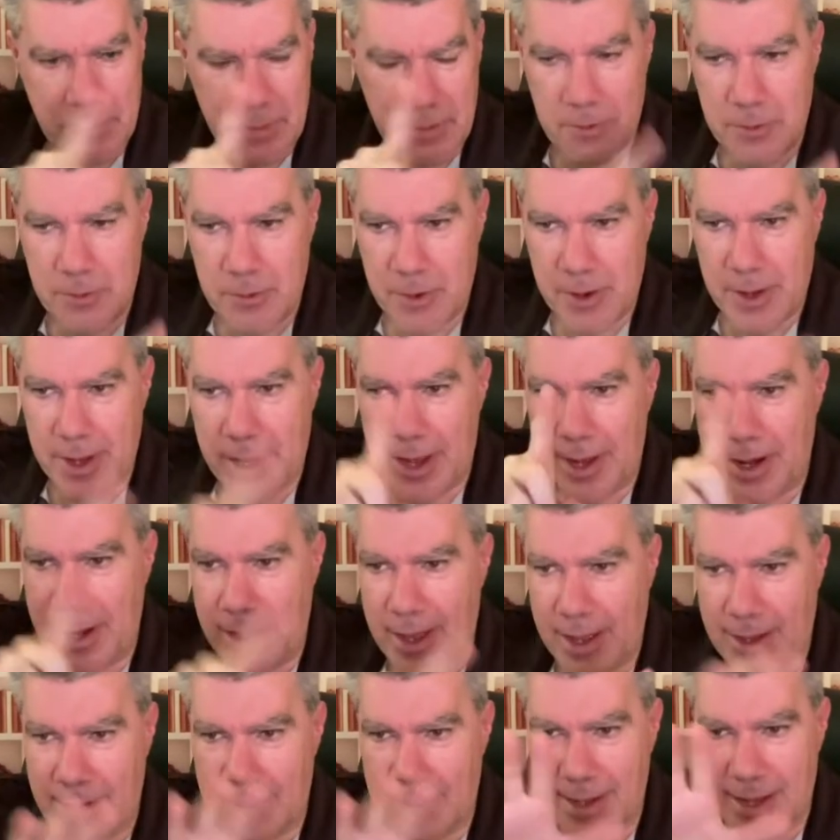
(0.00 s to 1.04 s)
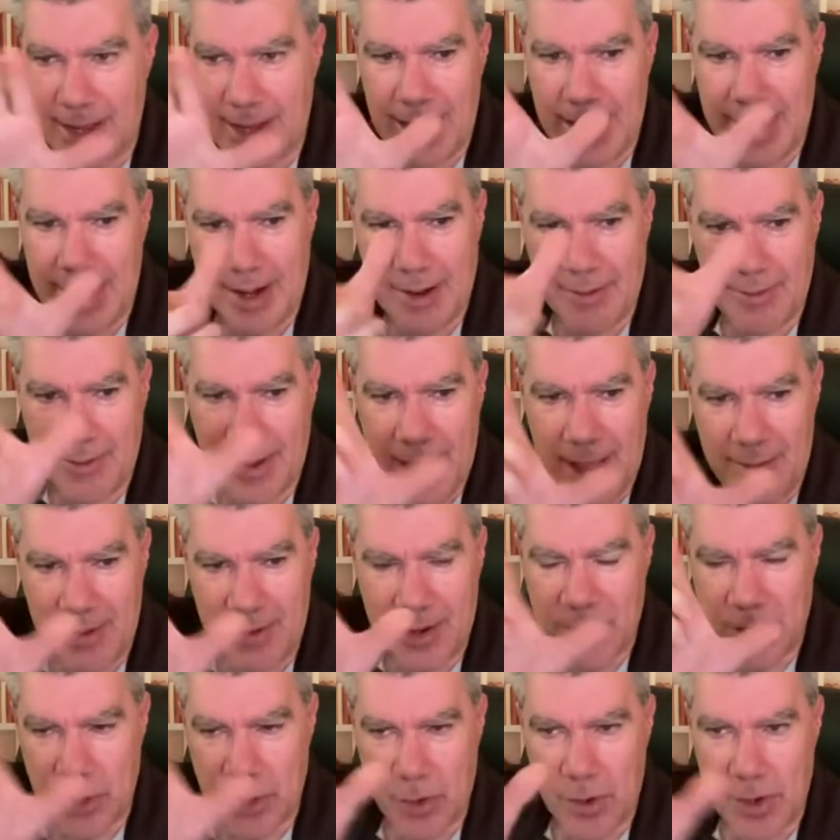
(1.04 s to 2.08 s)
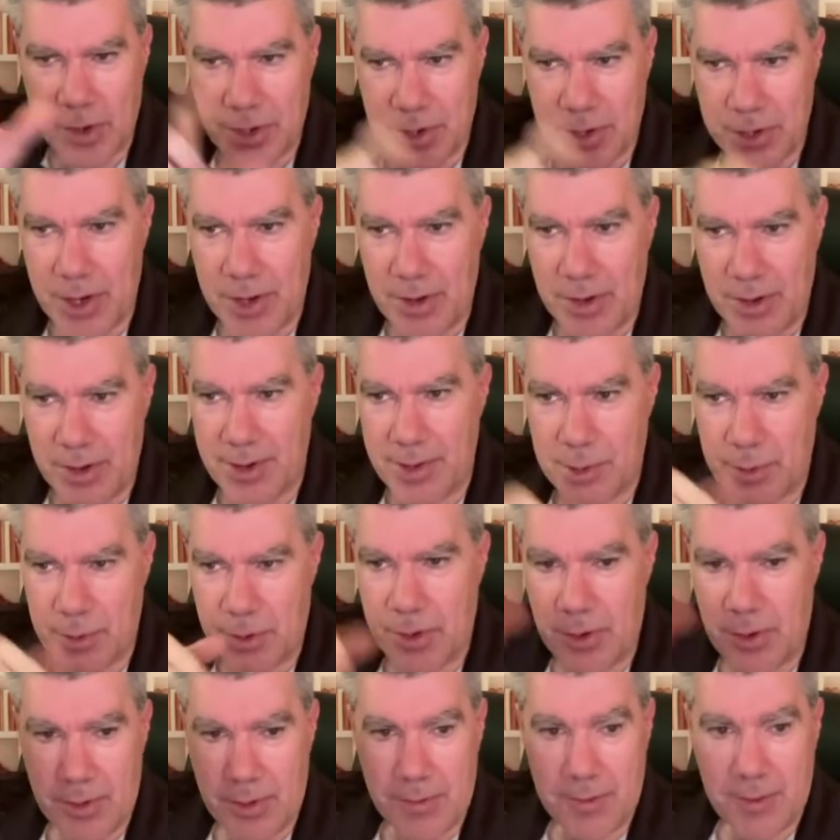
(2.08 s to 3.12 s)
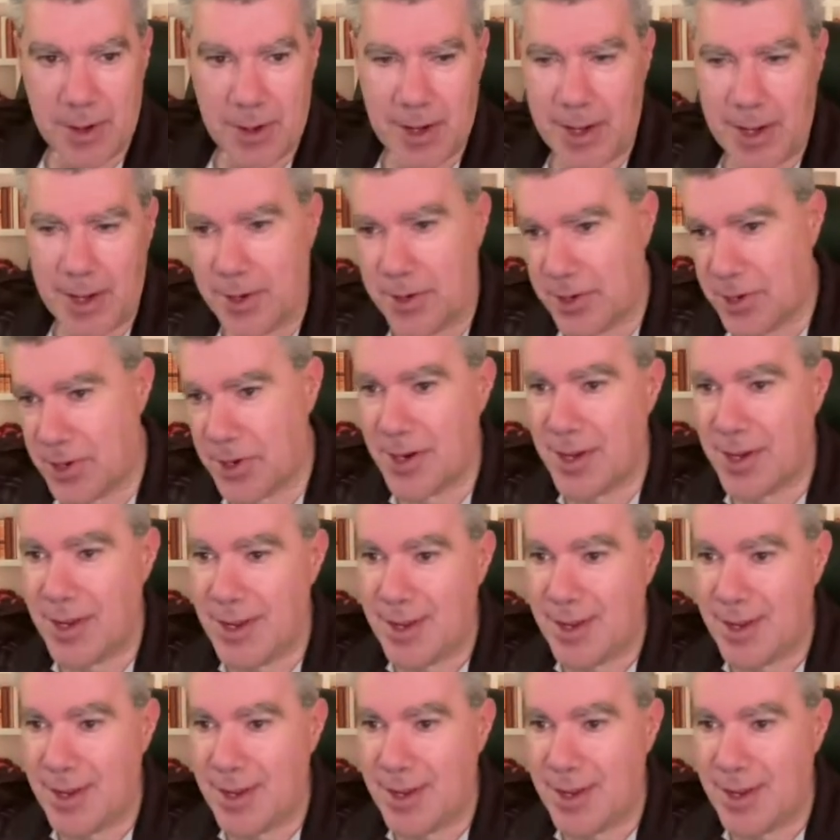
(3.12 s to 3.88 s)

we got to kind of have a short show because we're going for lunch